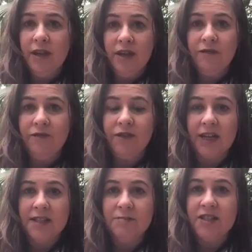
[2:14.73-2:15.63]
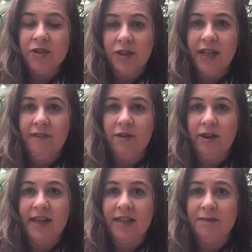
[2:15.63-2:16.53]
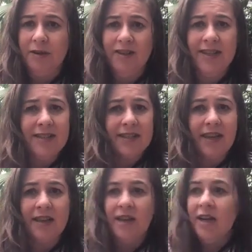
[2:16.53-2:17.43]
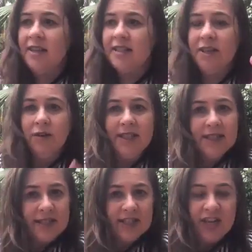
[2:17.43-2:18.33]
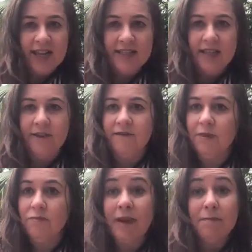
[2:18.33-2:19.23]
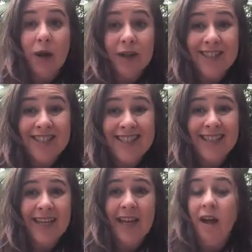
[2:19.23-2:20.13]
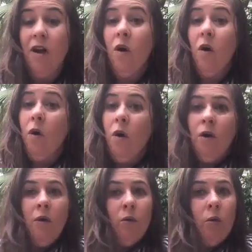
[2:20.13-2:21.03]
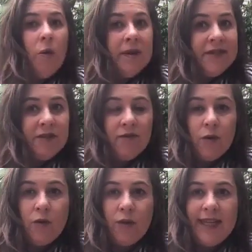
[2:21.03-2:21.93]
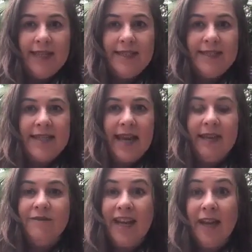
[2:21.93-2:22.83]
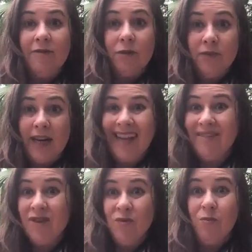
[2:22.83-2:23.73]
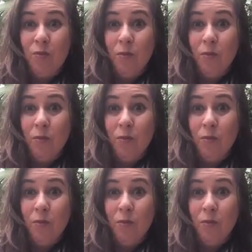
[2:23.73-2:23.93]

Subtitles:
if customers don't have a great experience, then decreases the chance of them repurchasing. Worst of all is that if they have an even